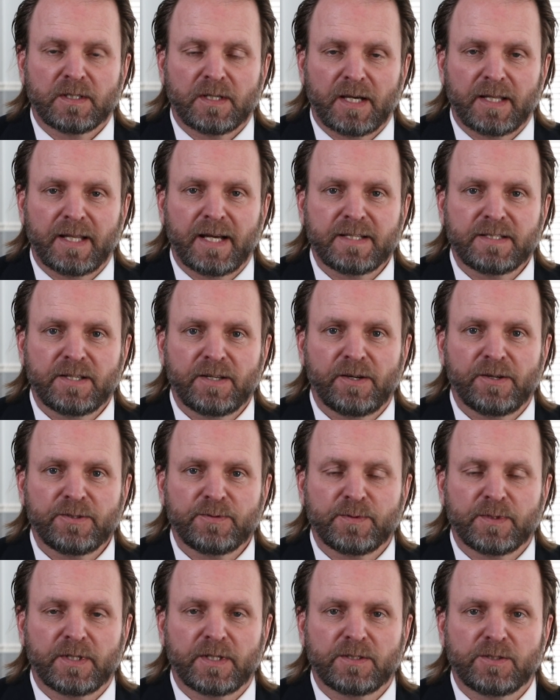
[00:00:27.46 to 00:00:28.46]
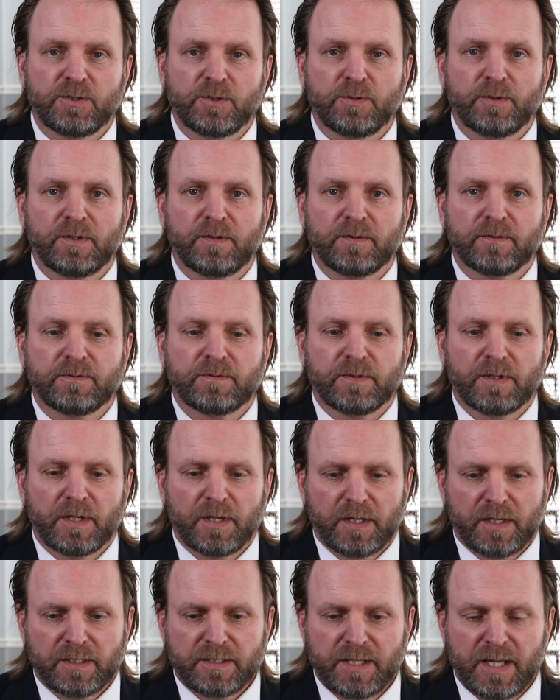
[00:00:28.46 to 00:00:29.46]
And that tells me that you have
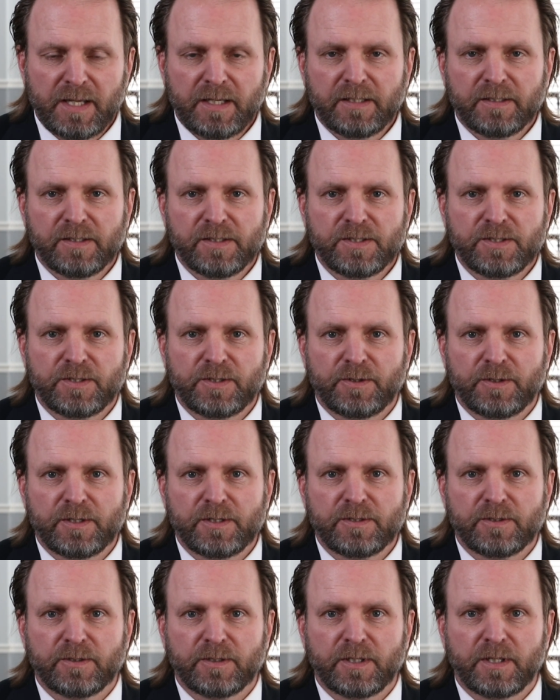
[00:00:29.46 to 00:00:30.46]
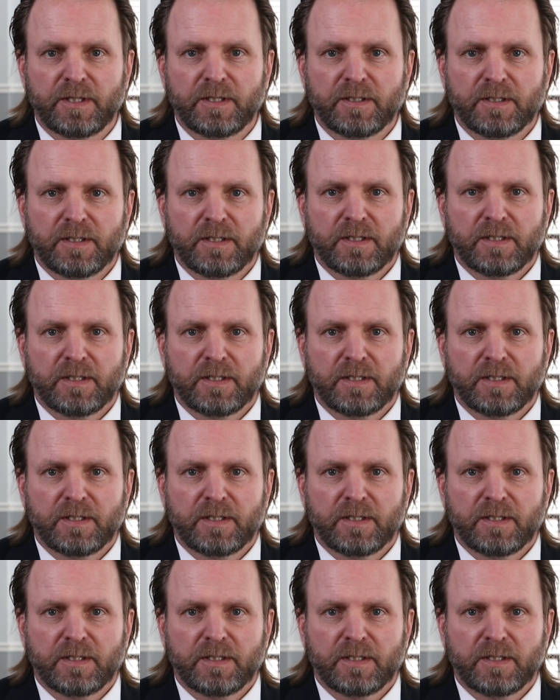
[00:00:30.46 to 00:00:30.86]
taken this seriously